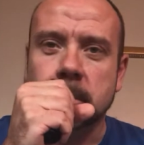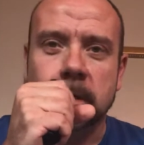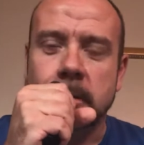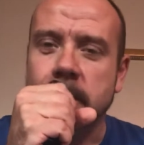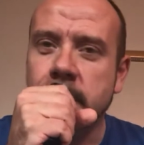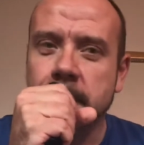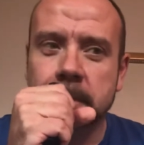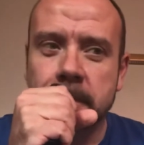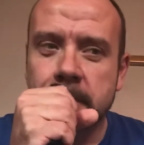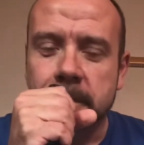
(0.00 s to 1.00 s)
Oh,
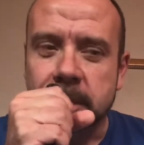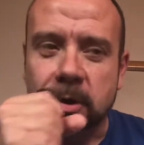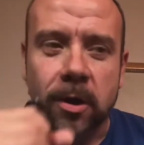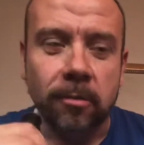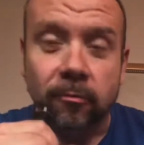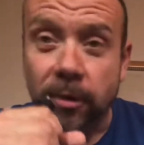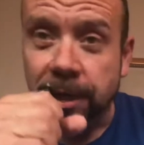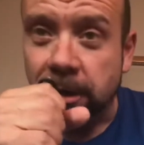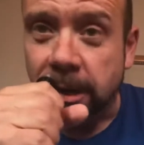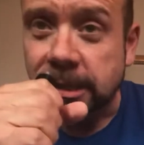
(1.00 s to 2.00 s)
it's got a
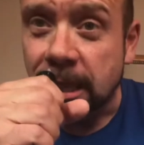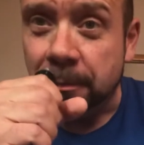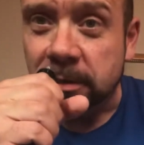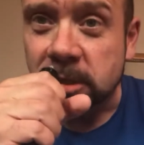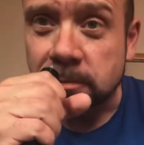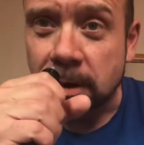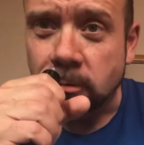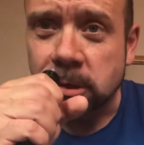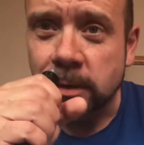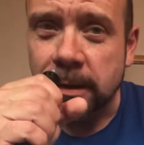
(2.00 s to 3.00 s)
really nice lemon
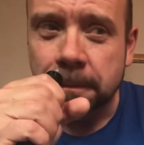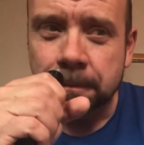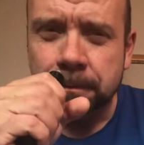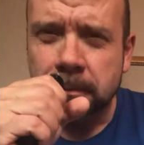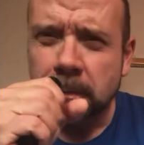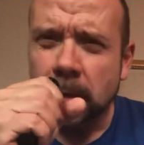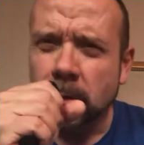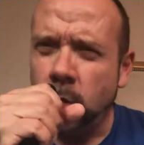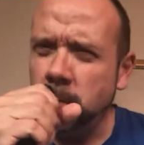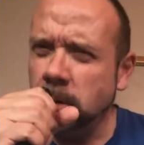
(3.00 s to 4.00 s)
smell to it,
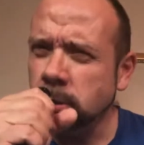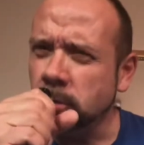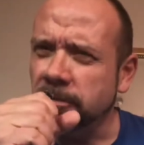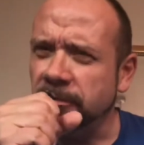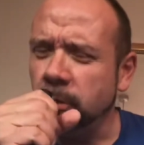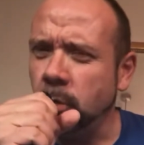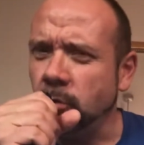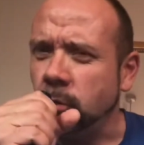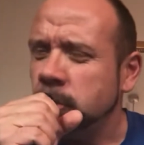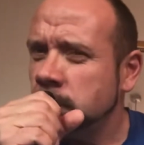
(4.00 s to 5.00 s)
almost sort of
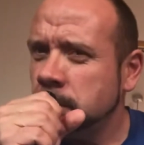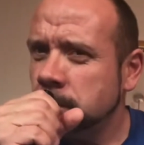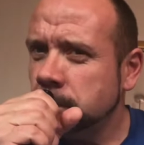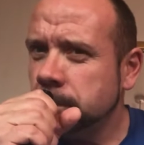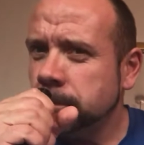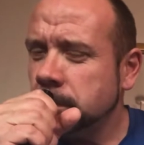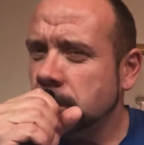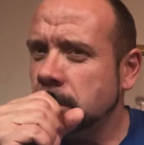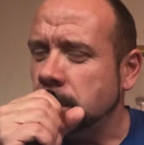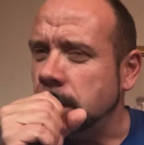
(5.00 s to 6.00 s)
floral.
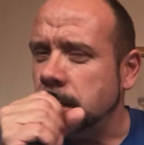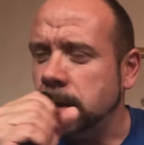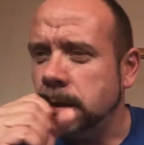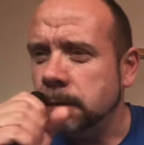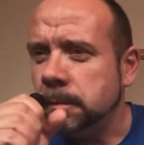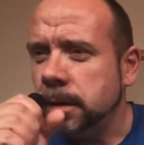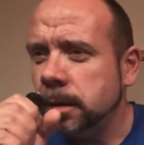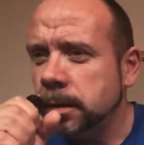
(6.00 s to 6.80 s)
But